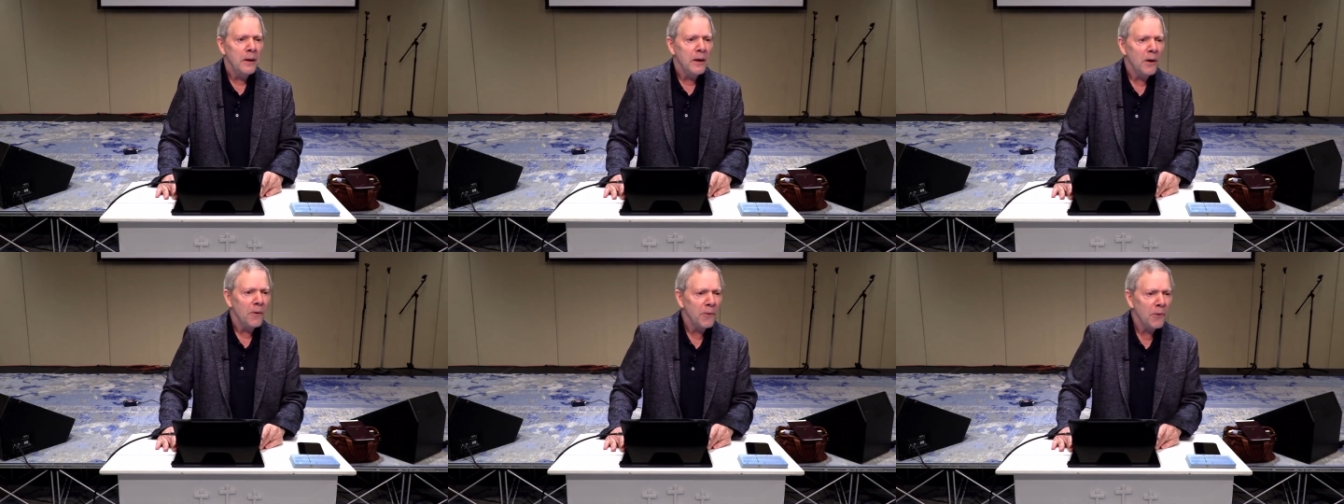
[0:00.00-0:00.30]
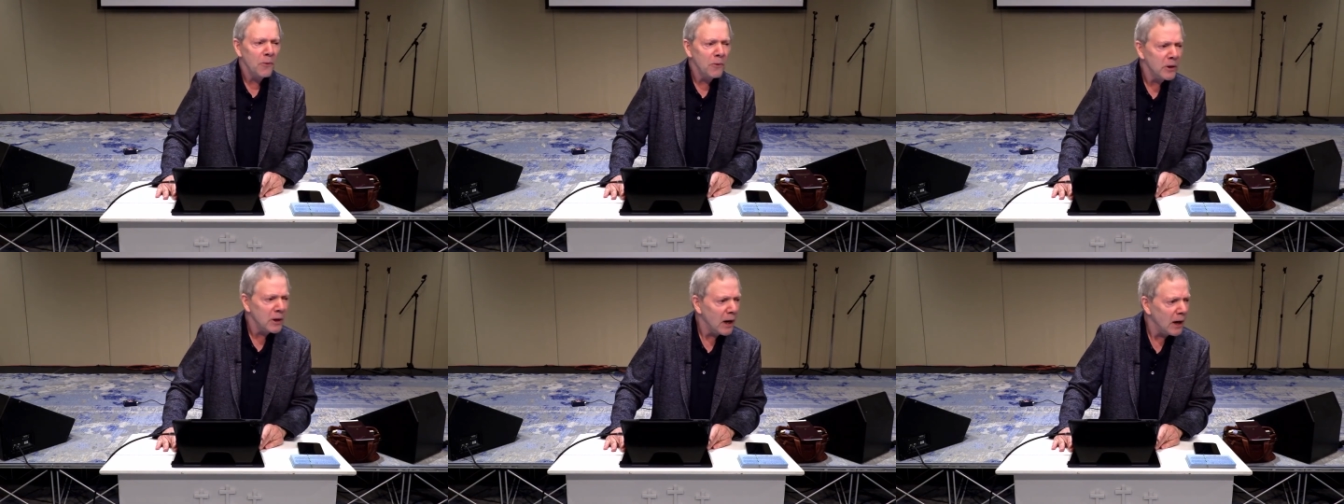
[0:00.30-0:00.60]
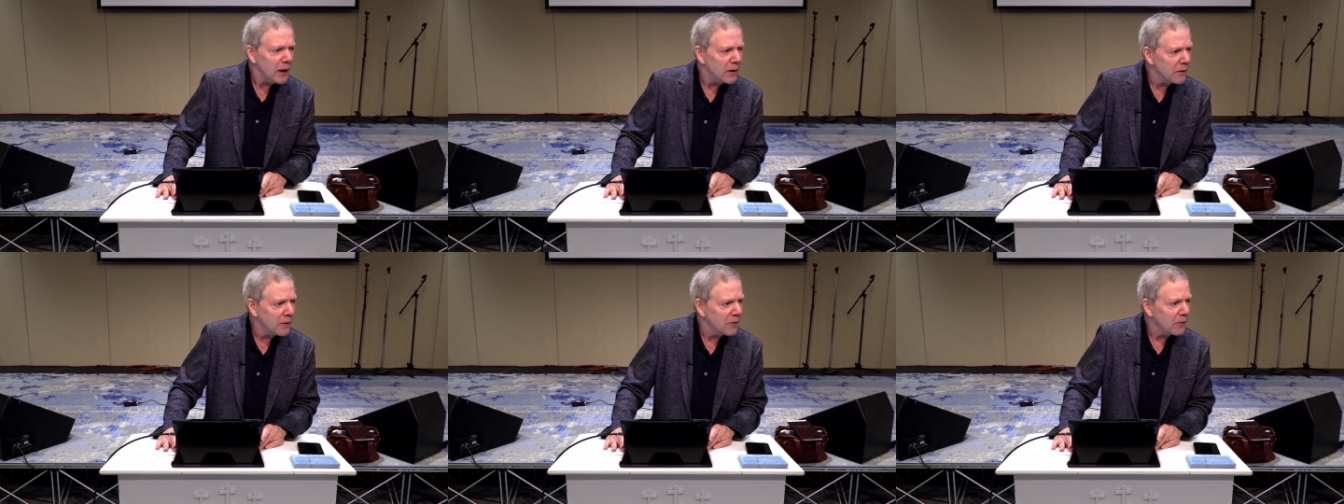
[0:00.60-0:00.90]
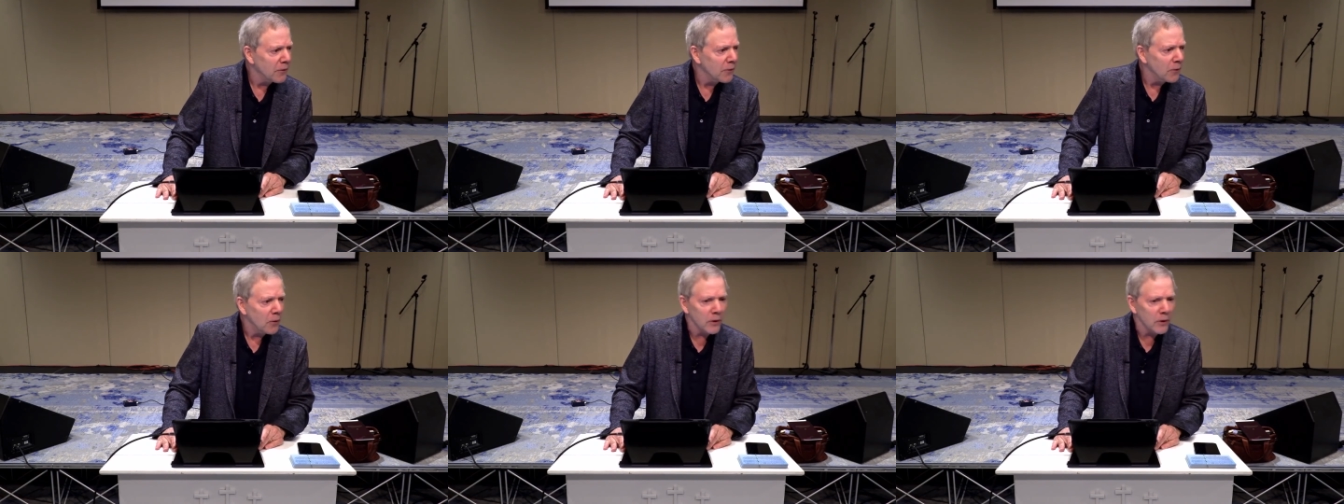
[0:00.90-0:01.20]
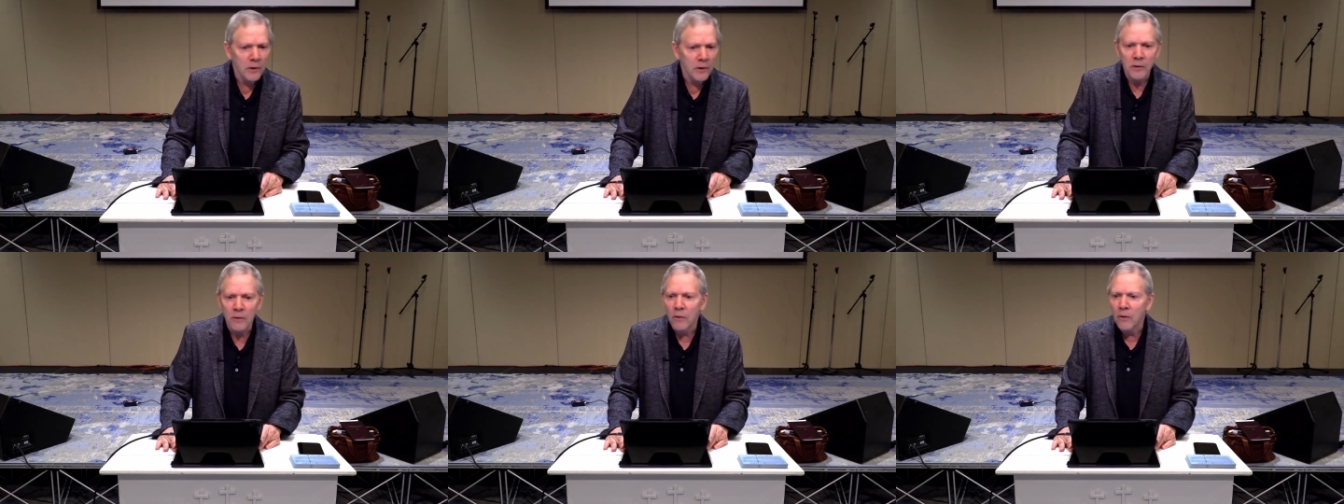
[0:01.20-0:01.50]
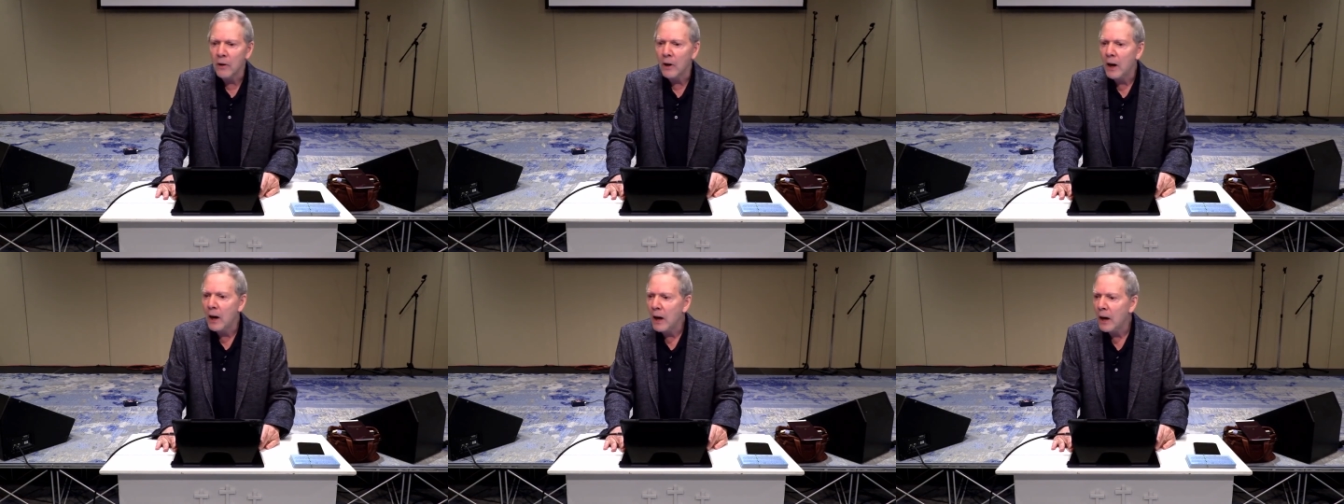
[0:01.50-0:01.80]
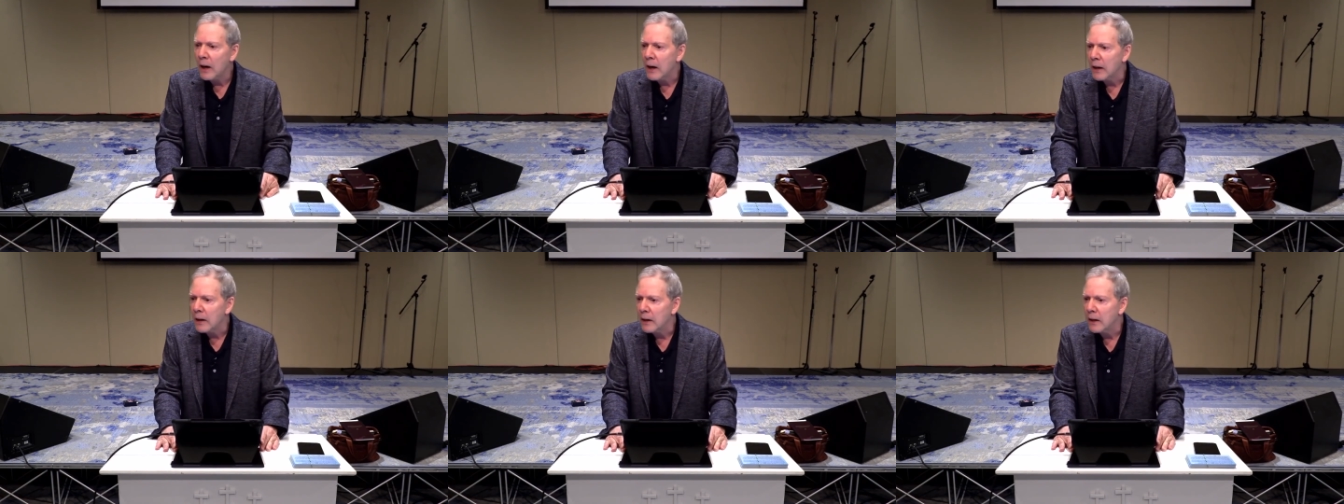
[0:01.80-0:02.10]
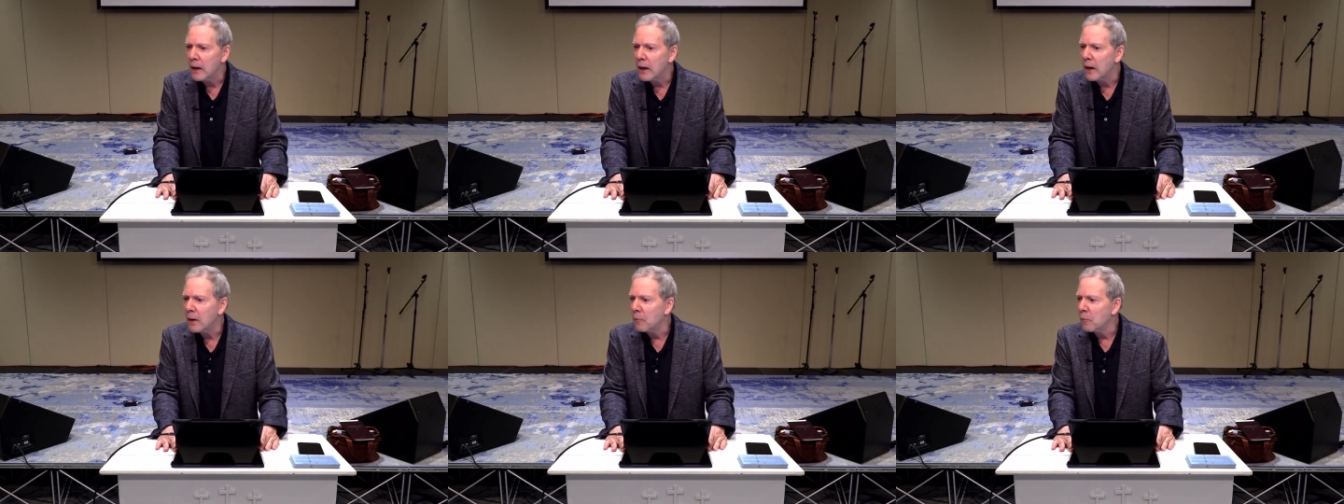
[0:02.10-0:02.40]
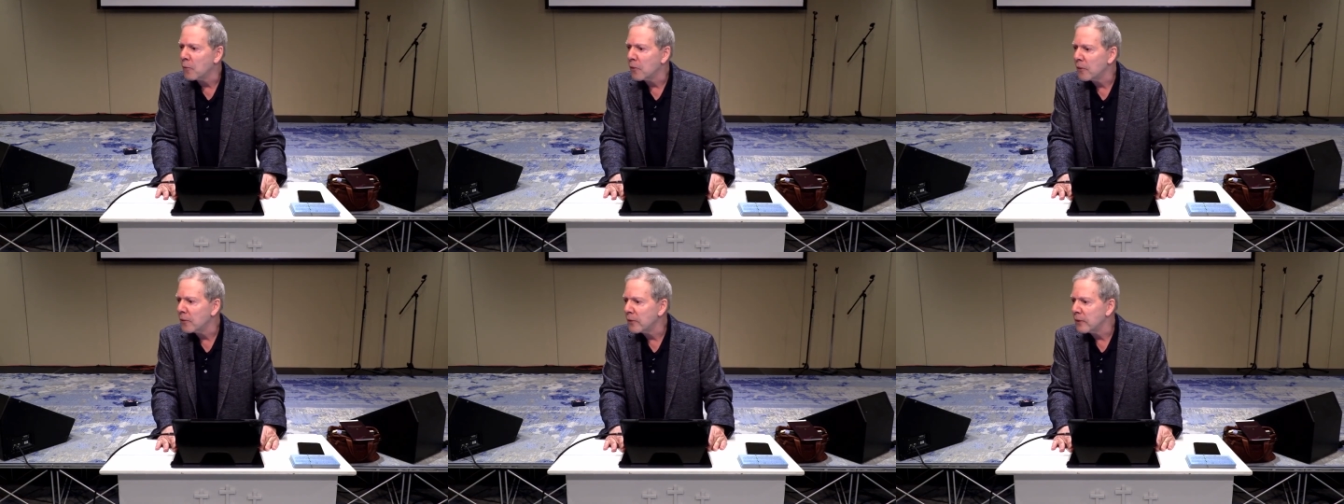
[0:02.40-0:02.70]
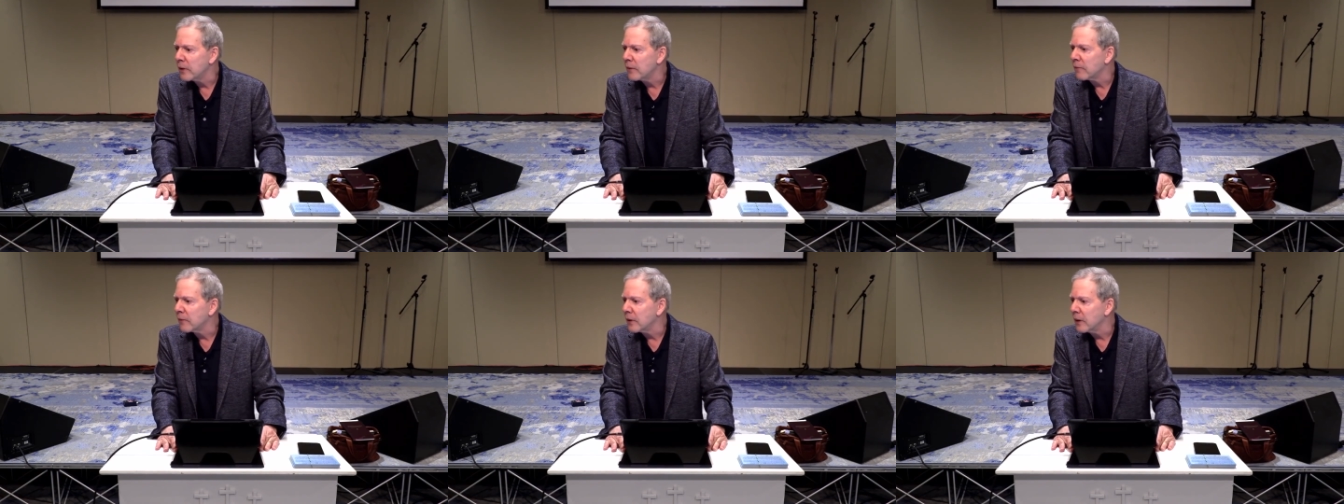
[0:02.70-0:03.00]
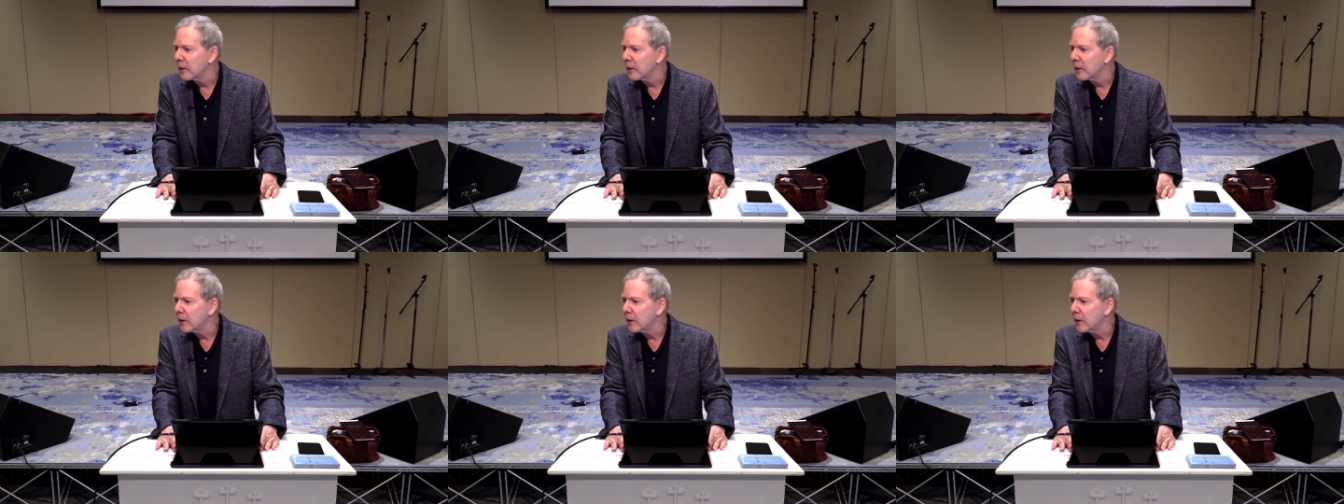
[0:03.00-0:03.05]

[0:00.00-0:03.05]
Now, those kinds of thoughts are high and worthy of